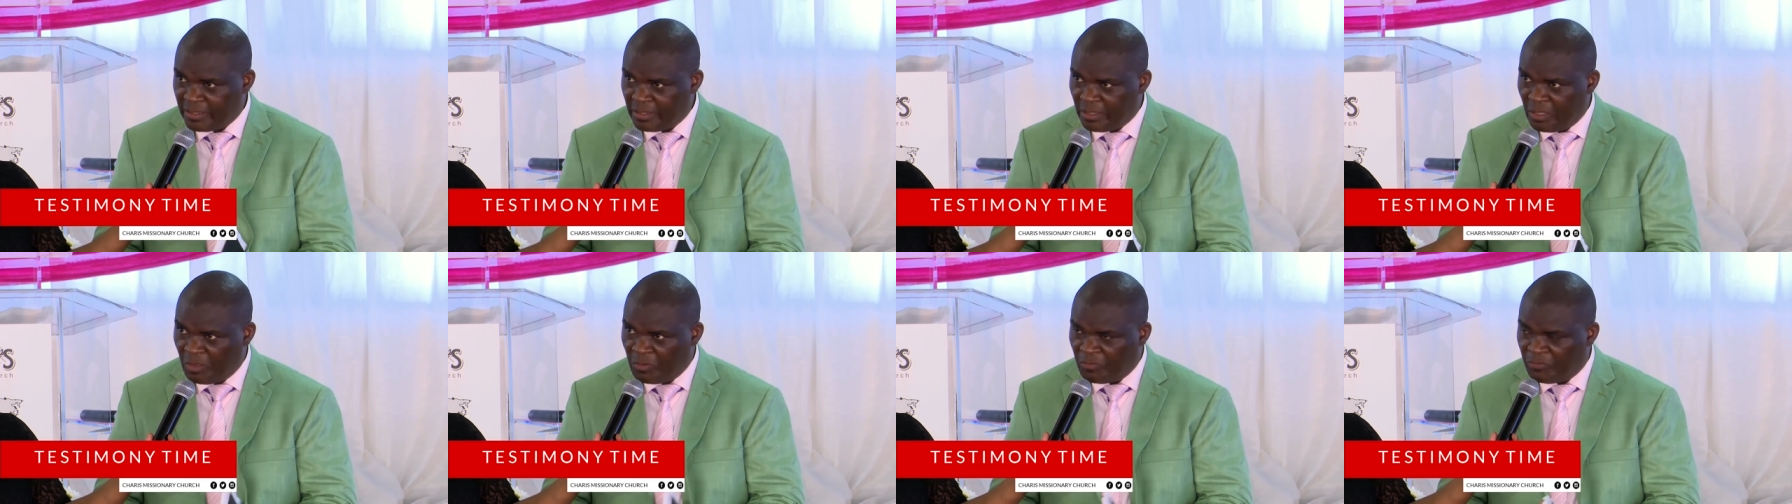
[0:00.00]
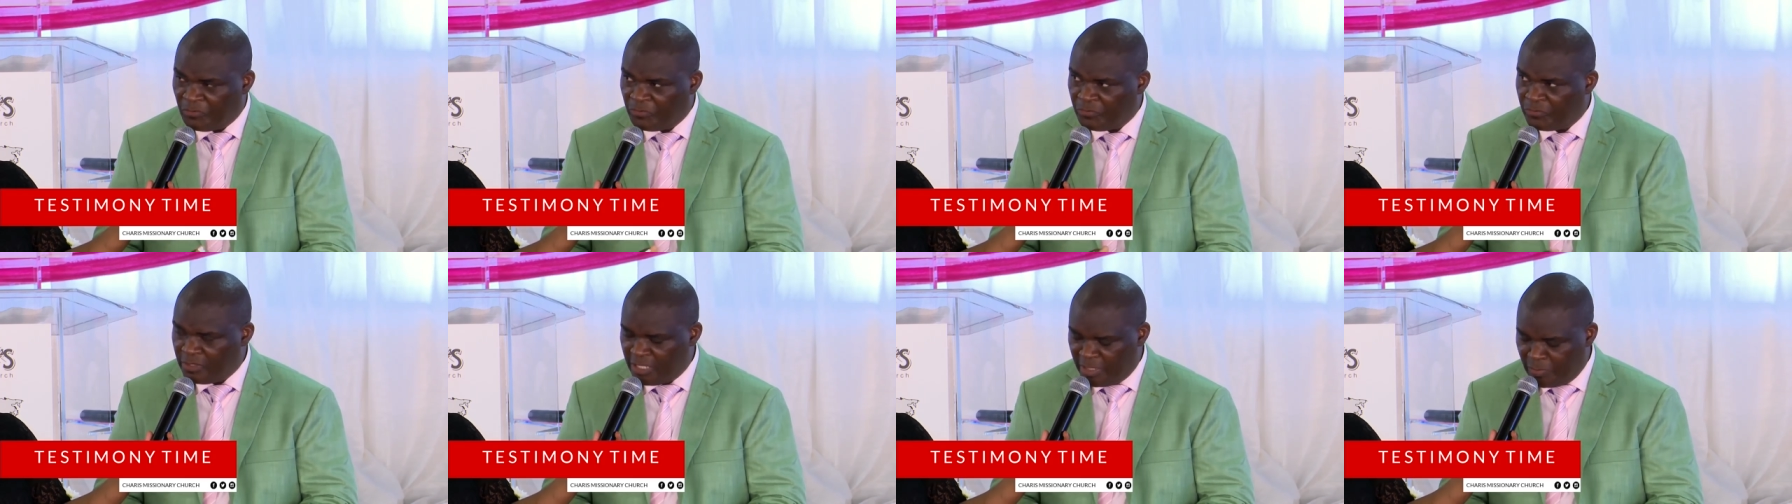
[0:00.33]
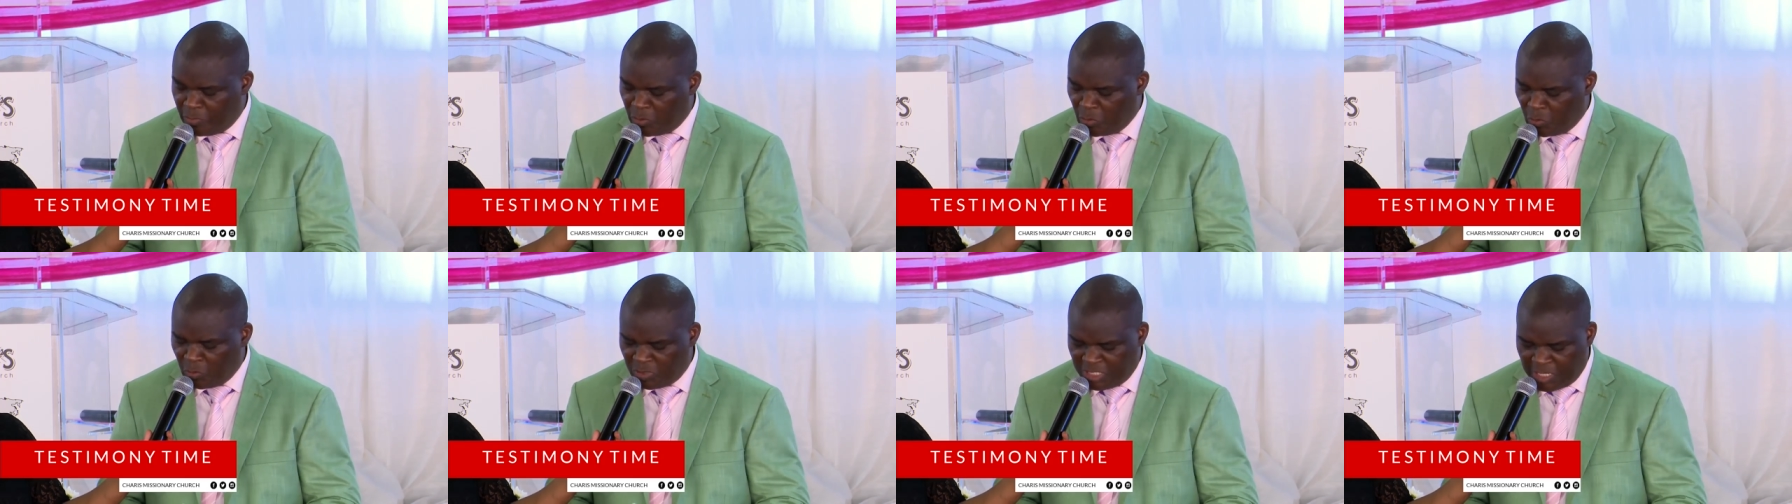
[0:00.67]
of the
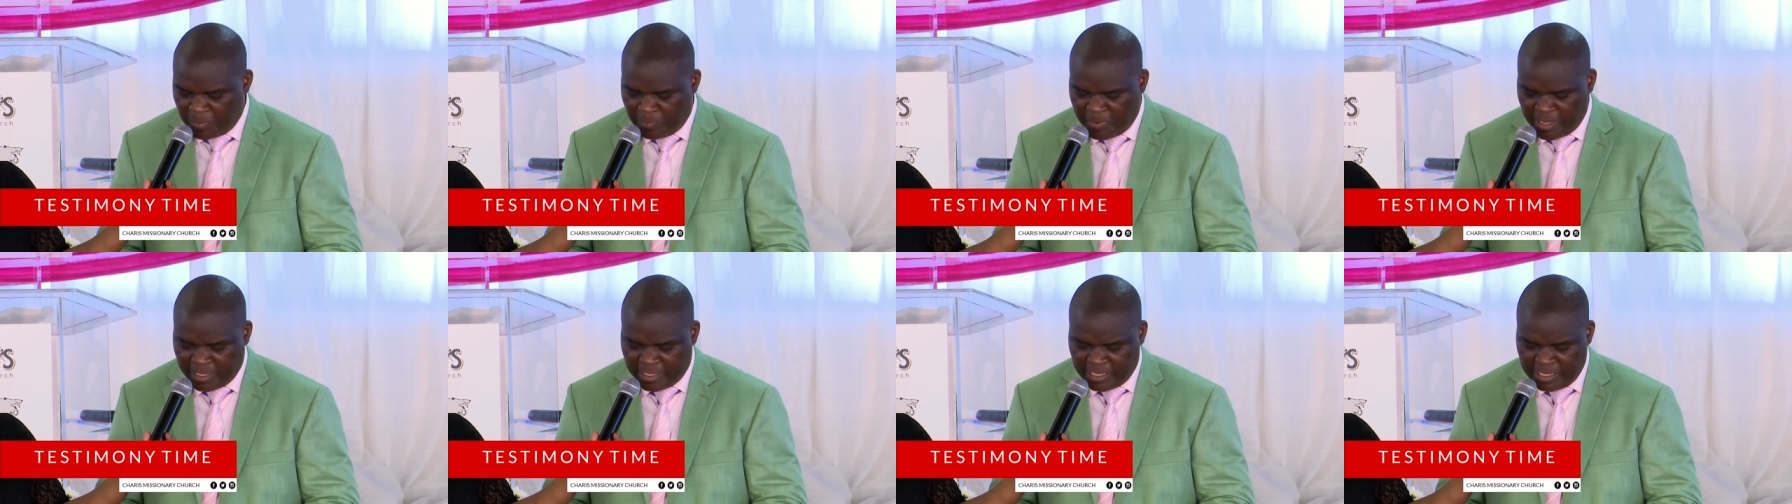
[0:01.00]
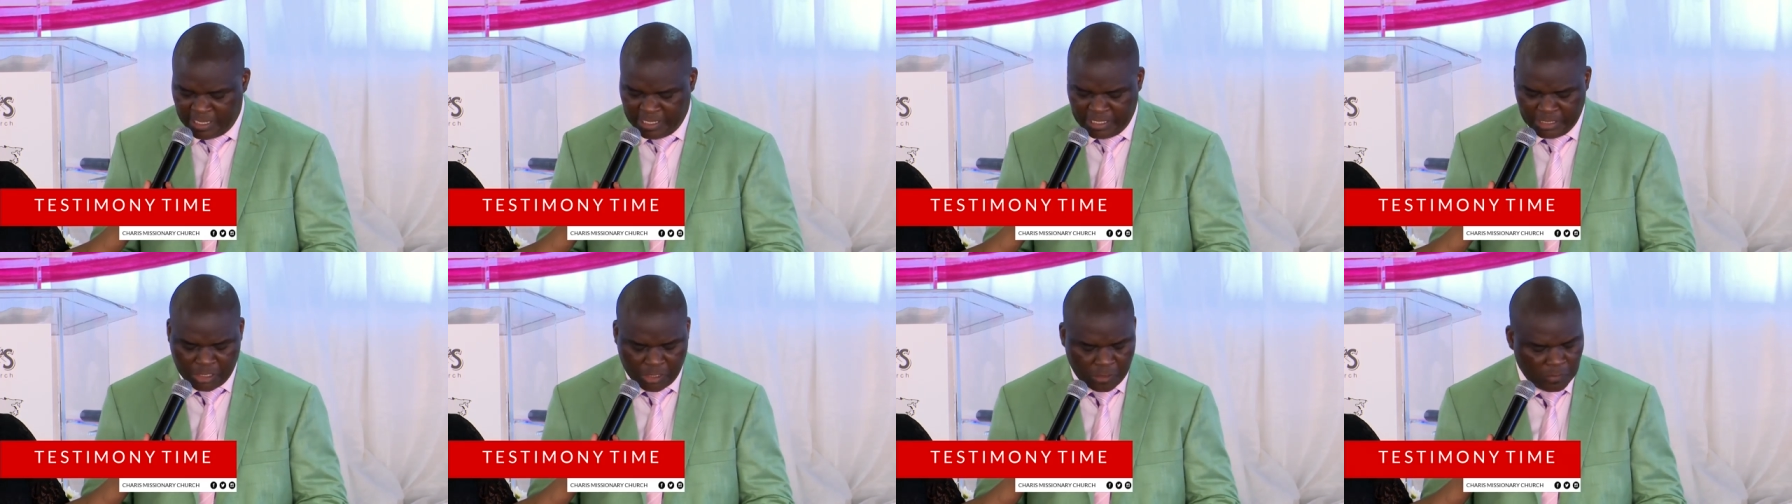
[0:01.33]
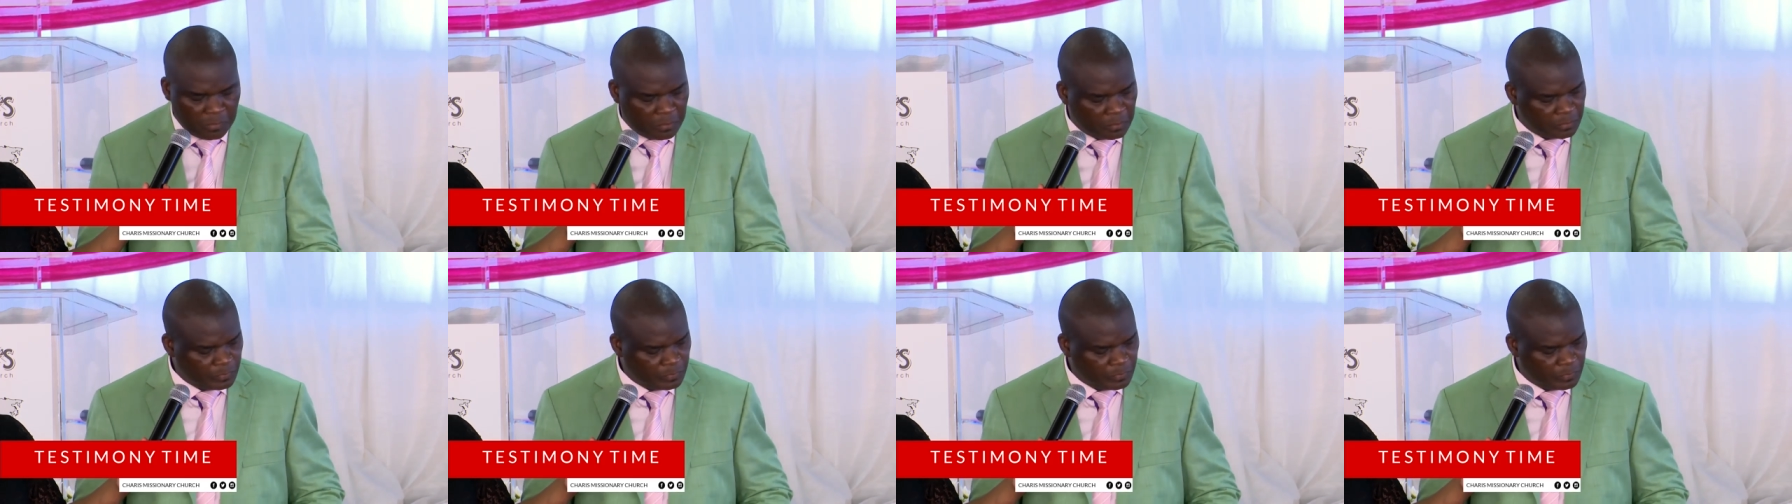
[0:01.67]
Mwenemutapa kingdom.